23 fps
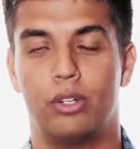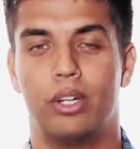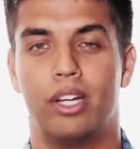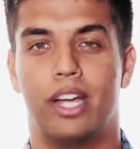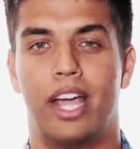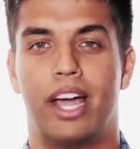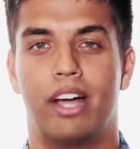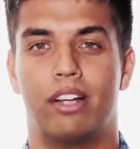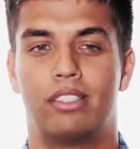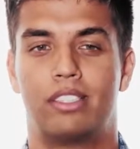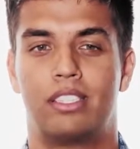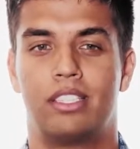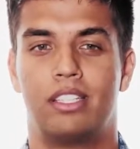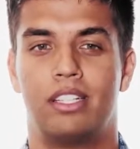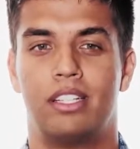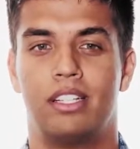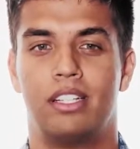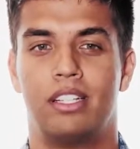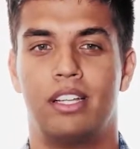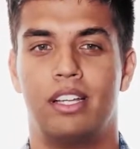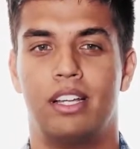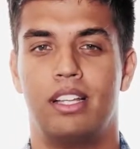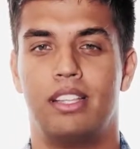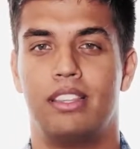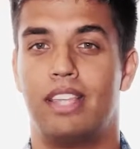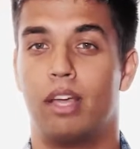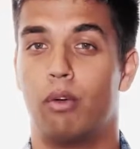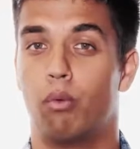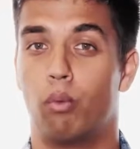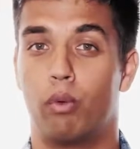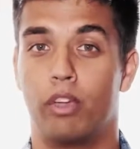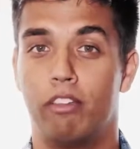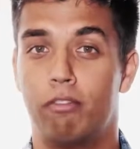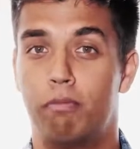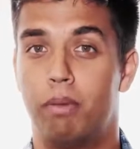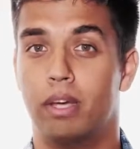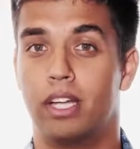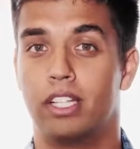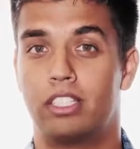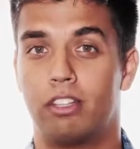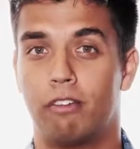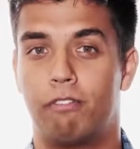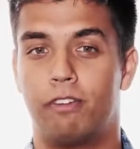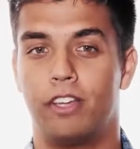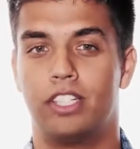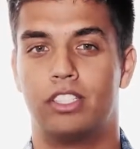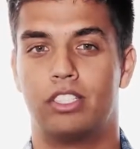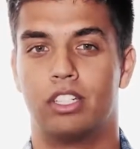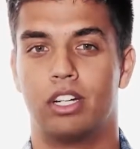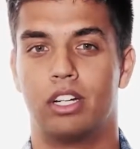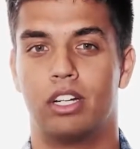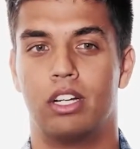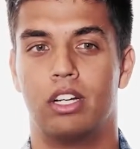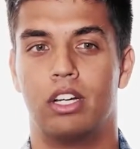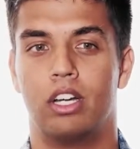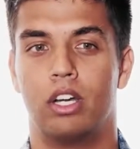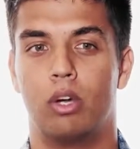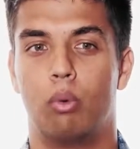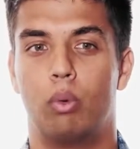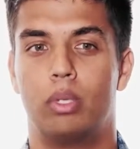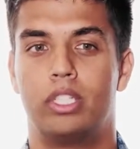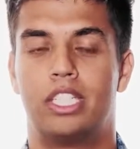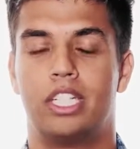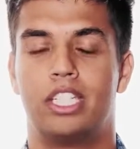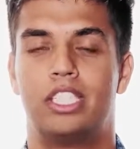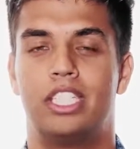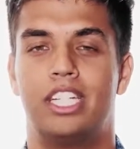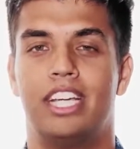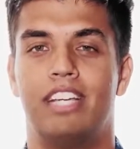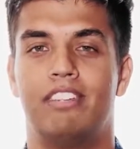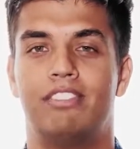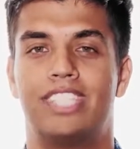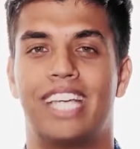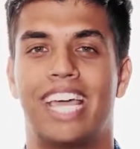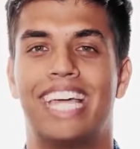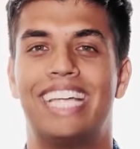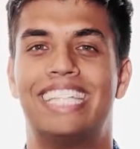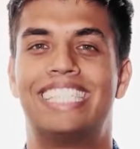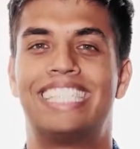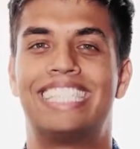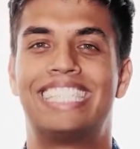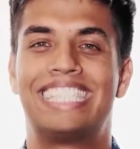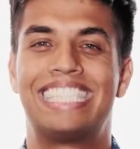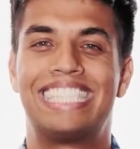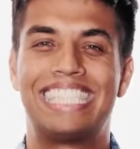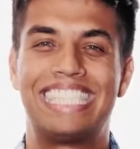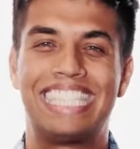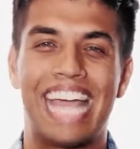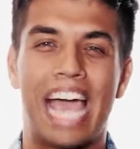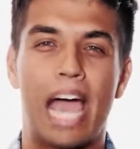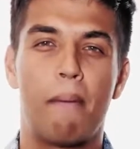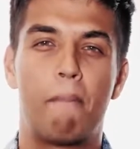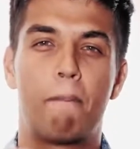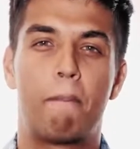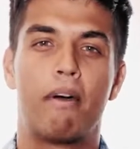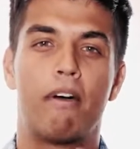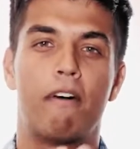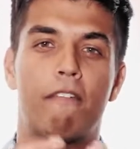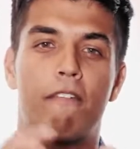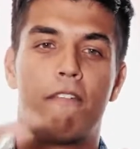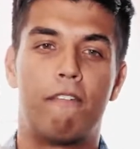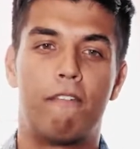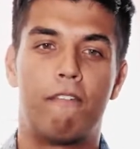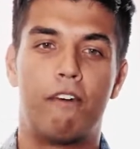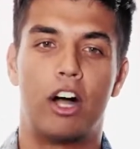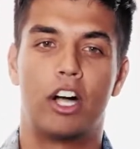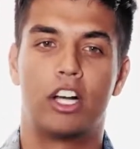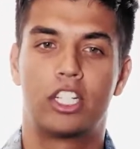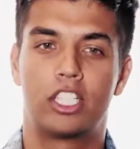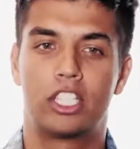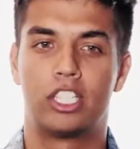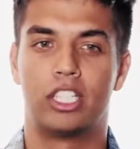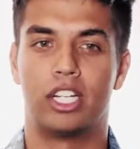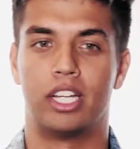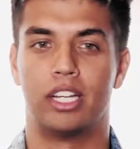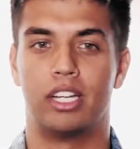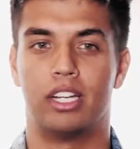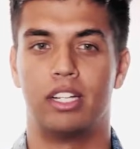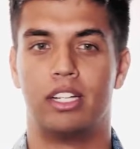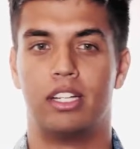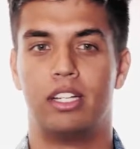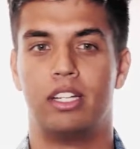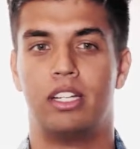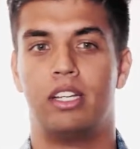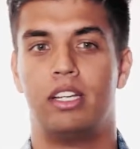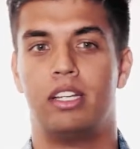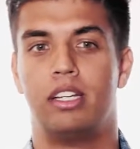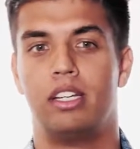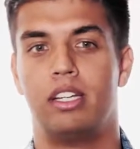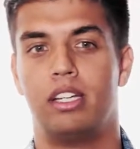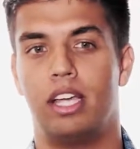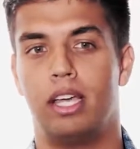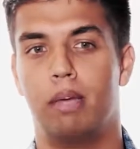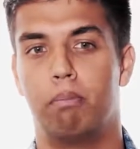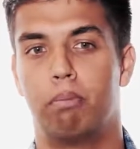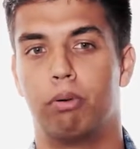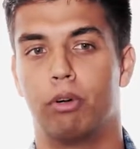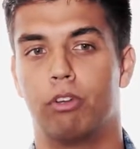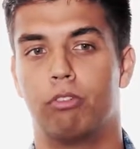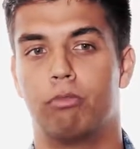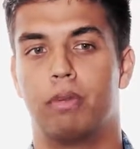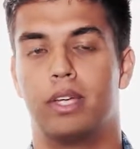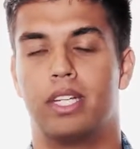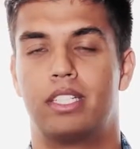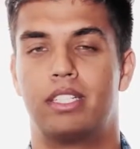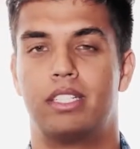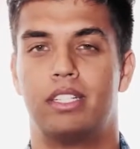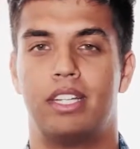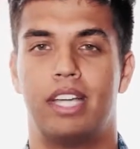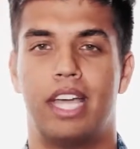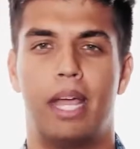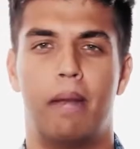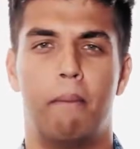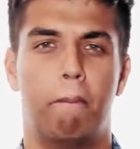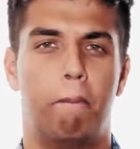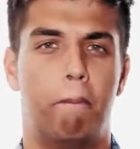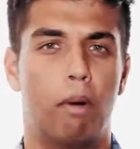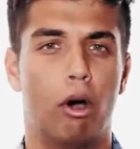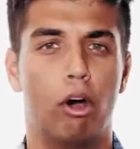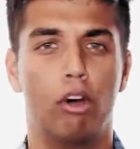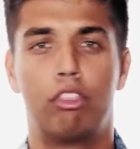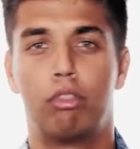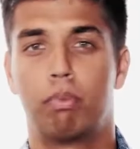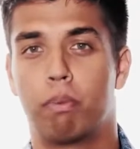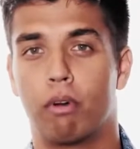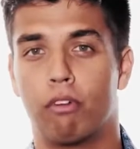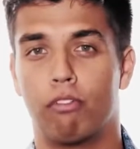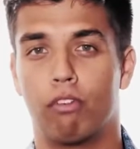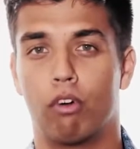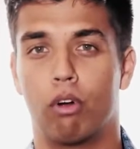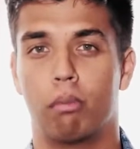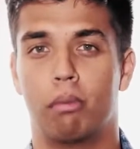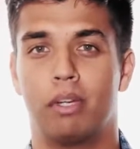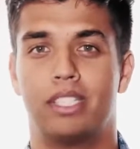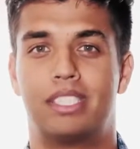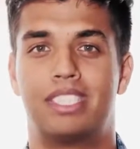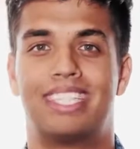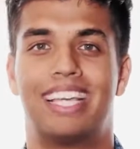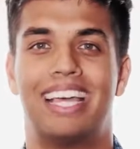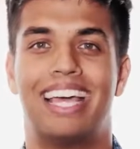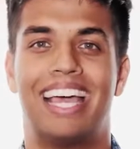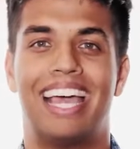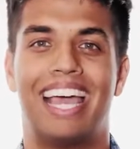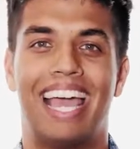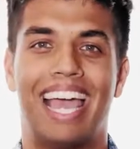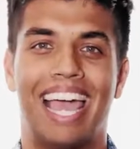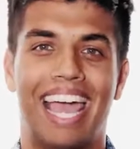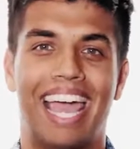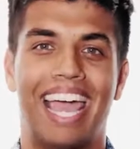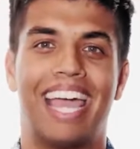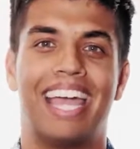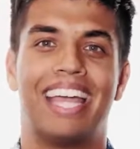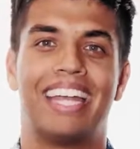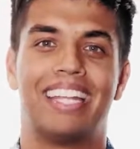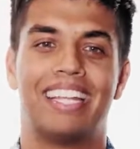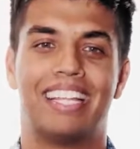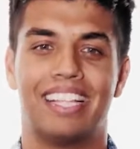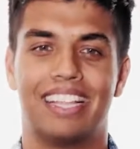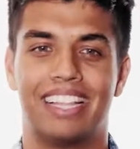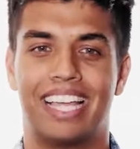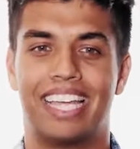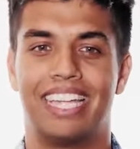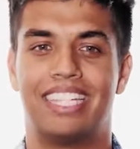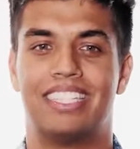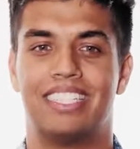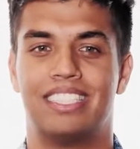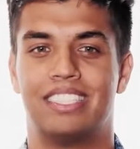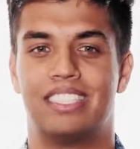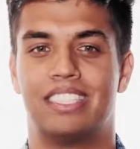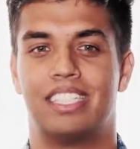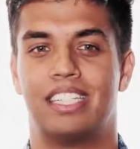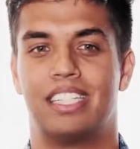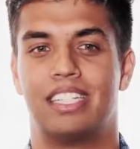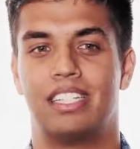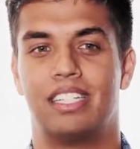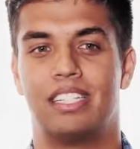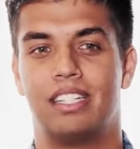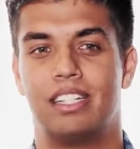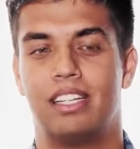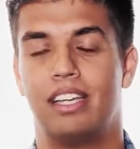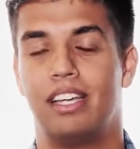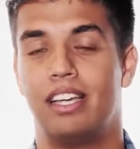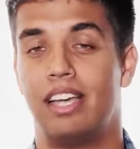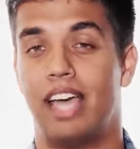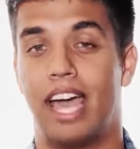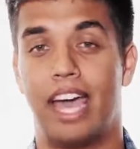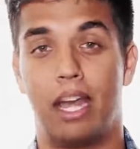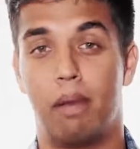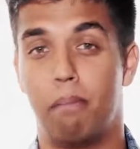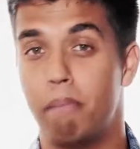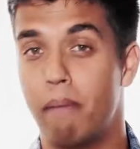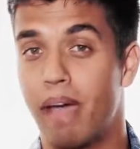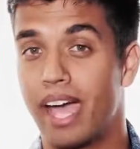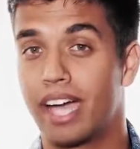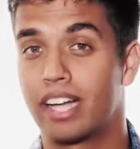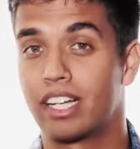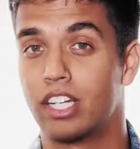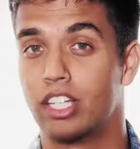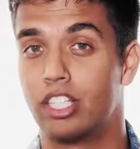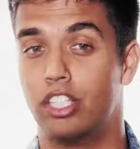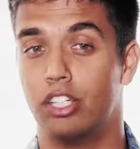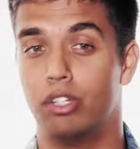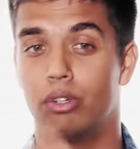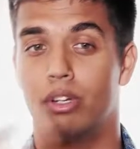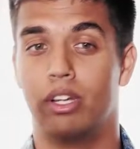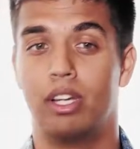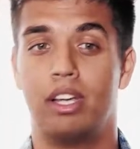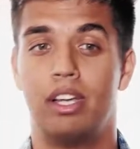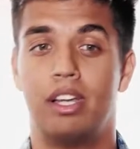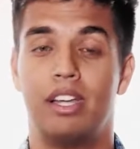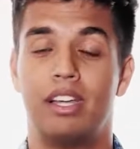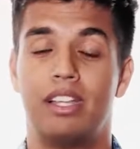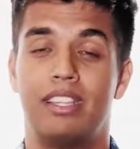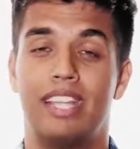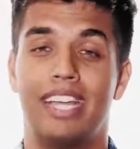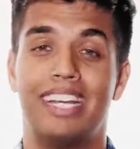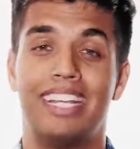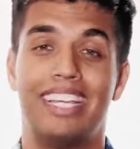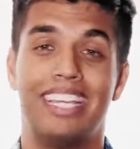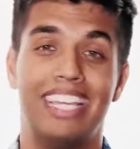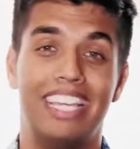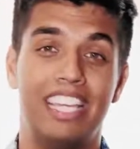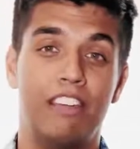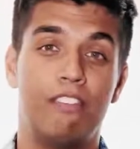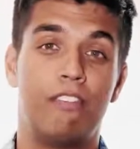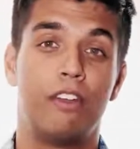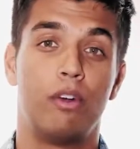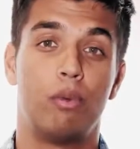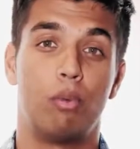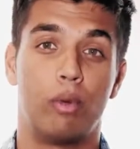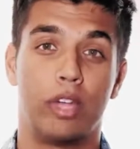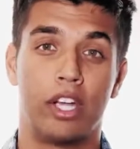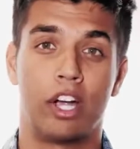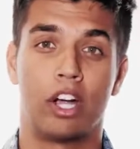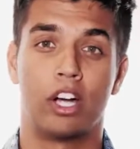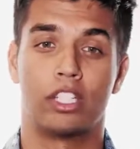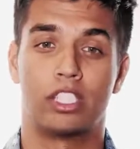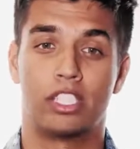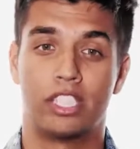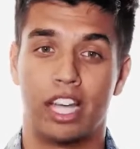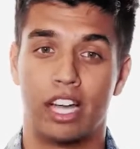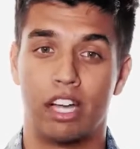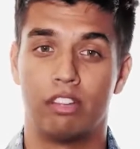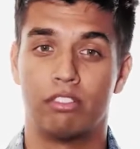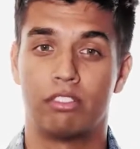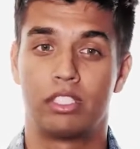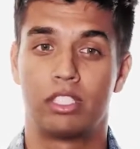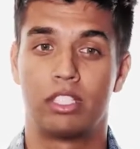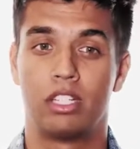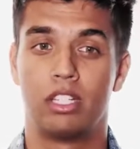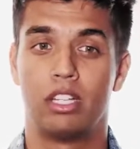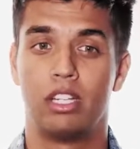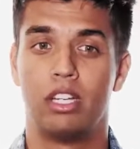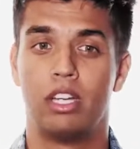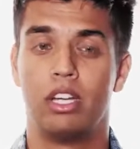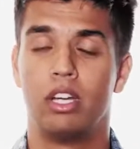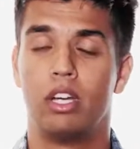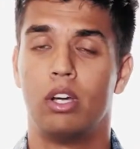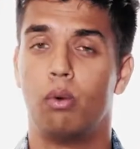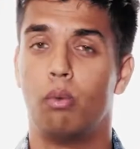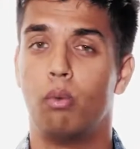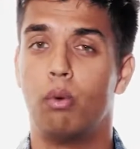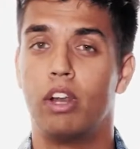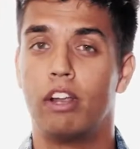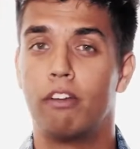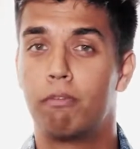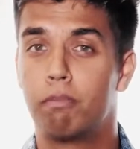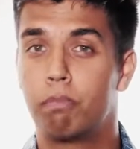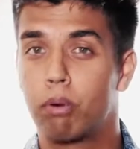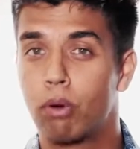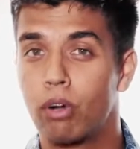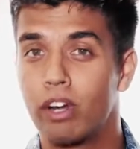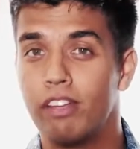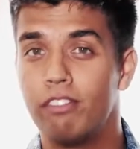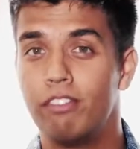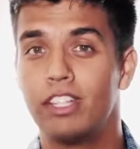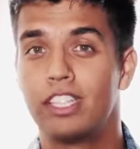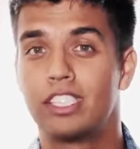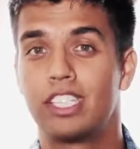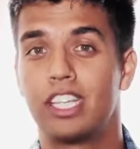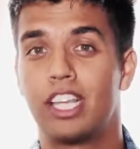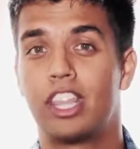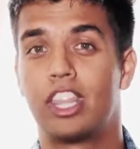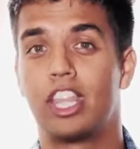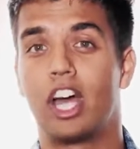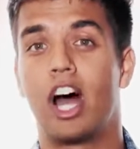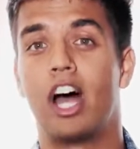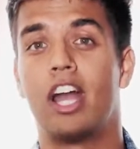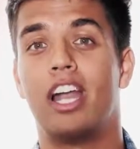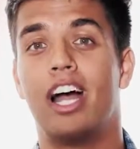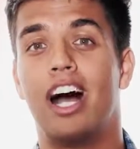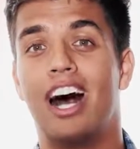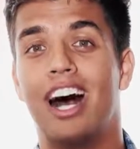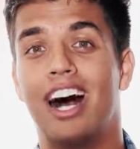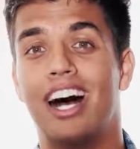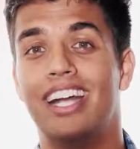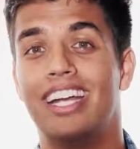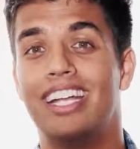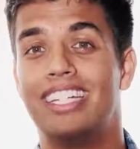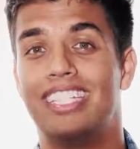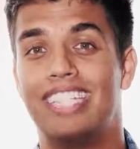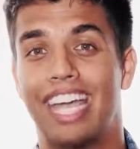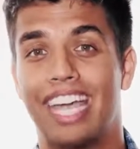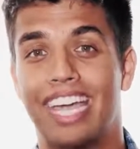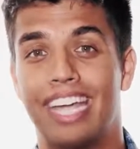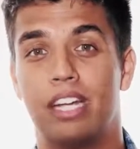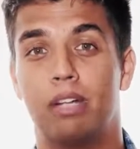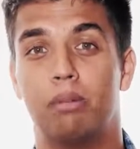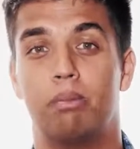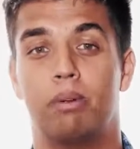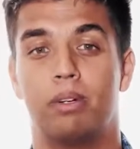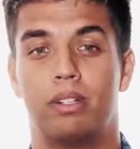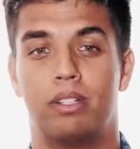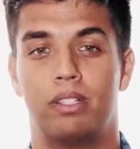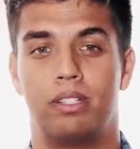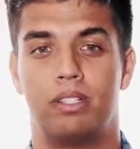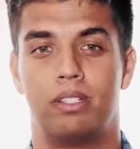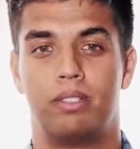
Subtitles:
to announce that we've built a feature which achieves a step function improvement in both performance and latency at a magnitude that even we ourselves would have previously thought unattainable.